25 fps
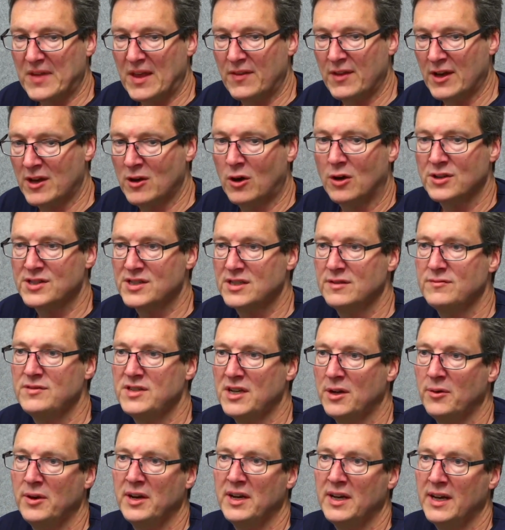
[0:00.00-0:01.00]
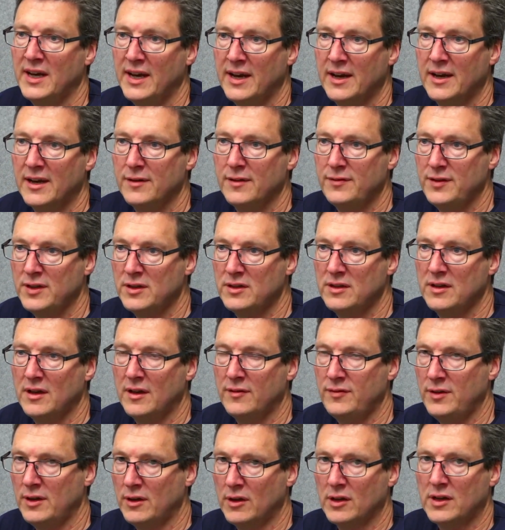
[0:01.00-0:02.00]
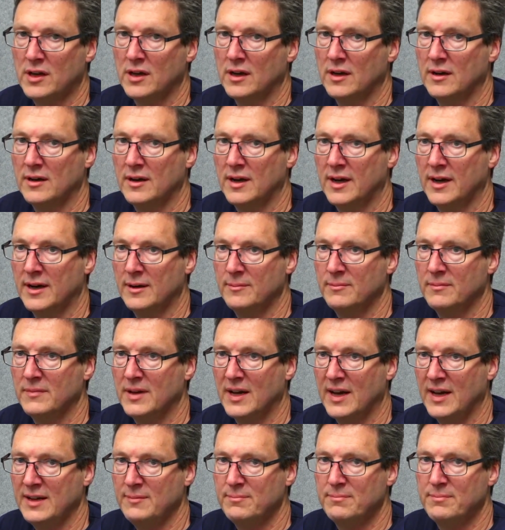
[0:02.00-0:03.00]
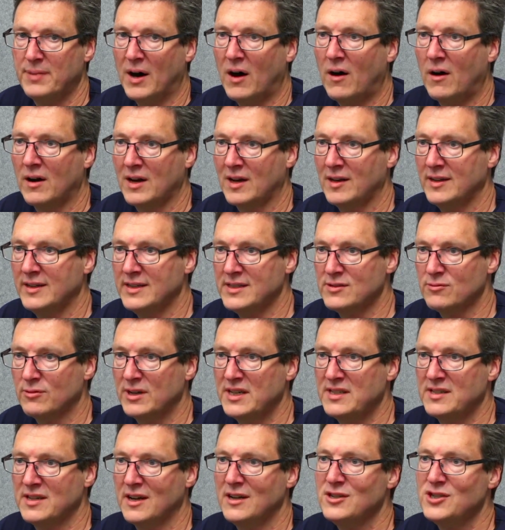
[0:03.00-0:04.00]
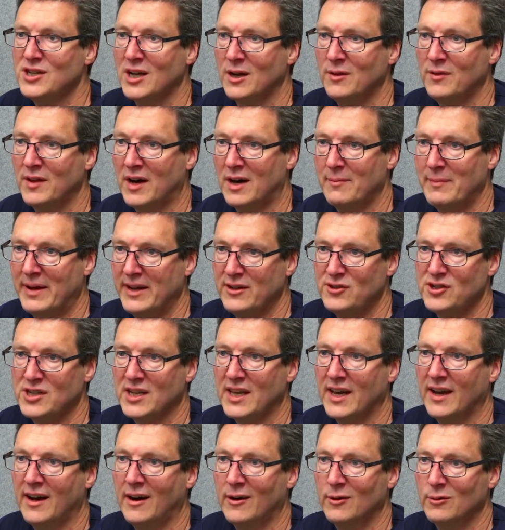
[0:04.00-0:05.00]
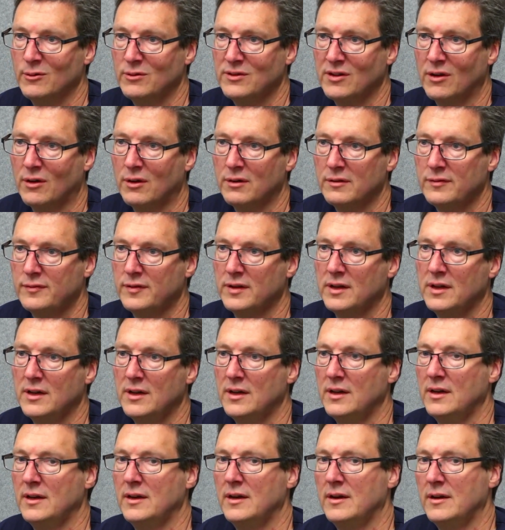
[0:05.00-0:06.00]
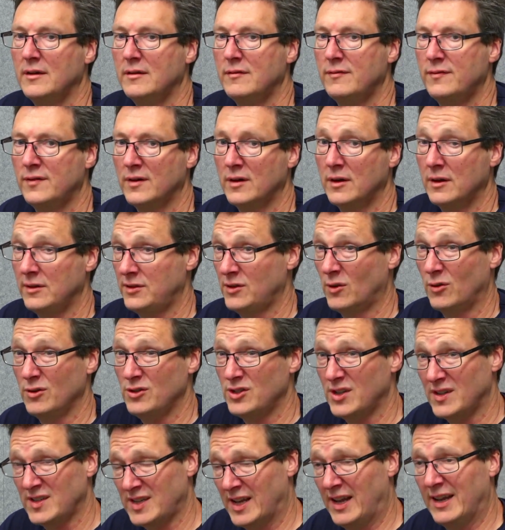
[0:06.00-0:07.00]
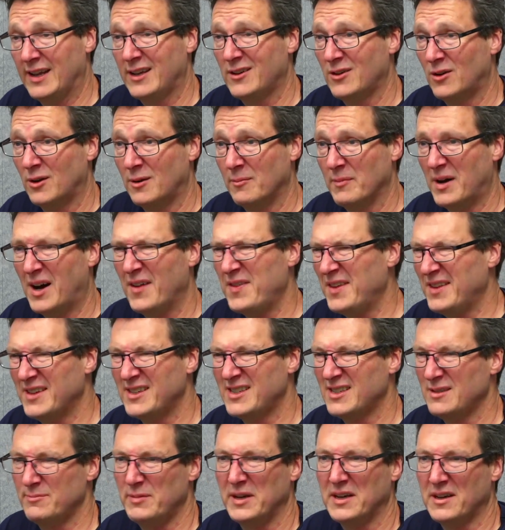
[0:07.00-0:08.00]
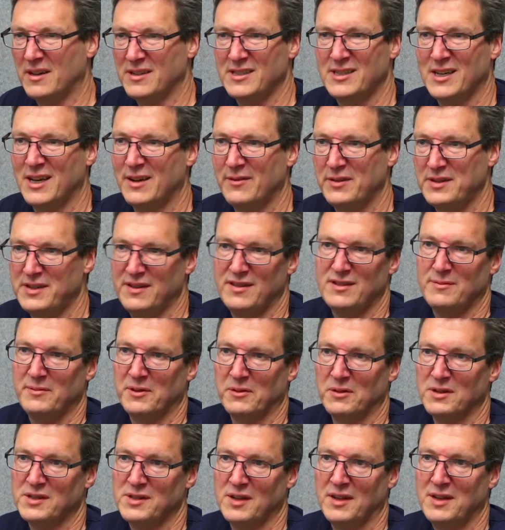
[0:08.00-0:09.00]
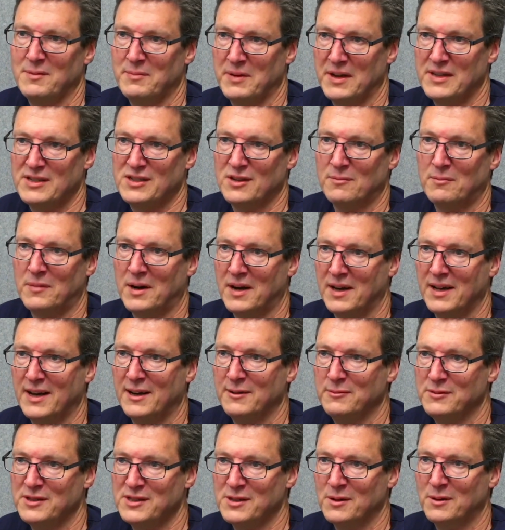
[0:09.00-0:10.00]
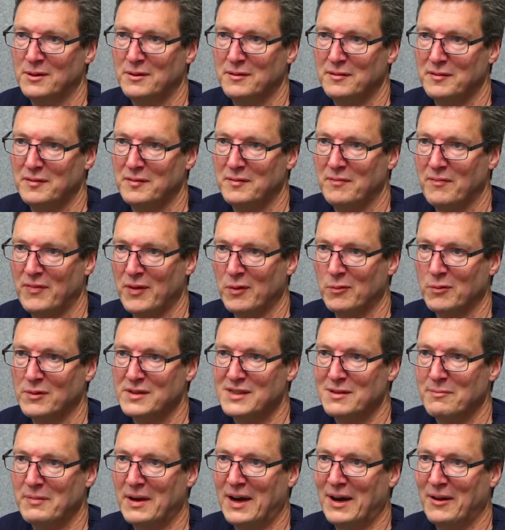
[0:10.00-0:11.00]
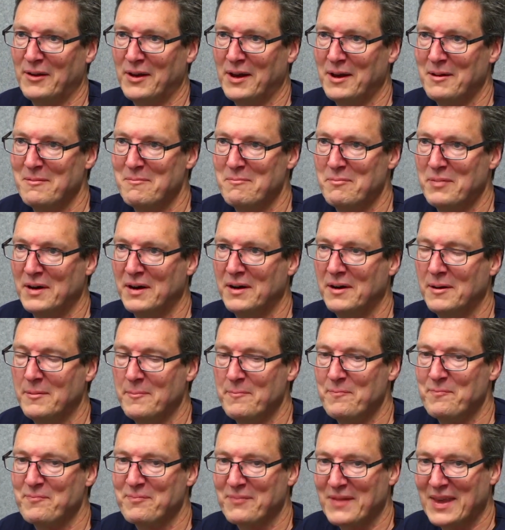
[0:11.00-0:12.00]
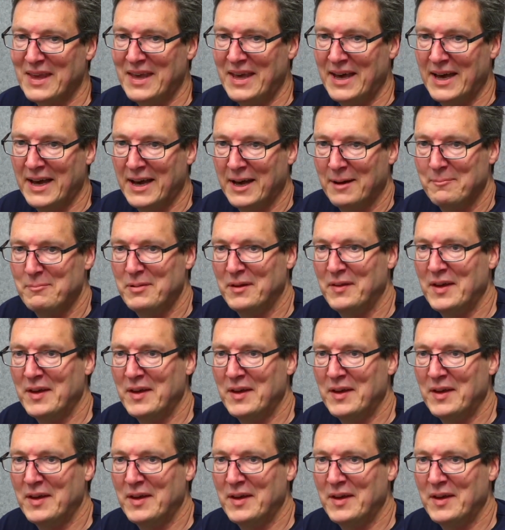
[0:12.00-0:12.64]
the cost of doing it, if you look at a Barclays research note that I managed to get hold of for Deutsche Telekom, I think this is a bit conservative, to be honest with you, based on my own sort of thoughts about it. But yeah, but